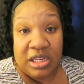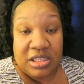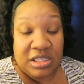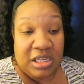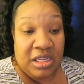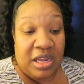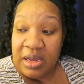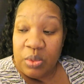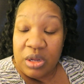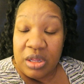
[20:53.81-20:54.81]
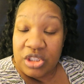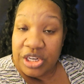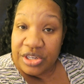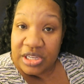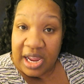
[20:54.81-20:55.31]
to see what other
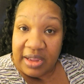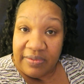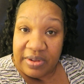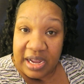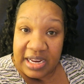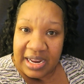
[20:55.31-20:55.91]
chairs I can find.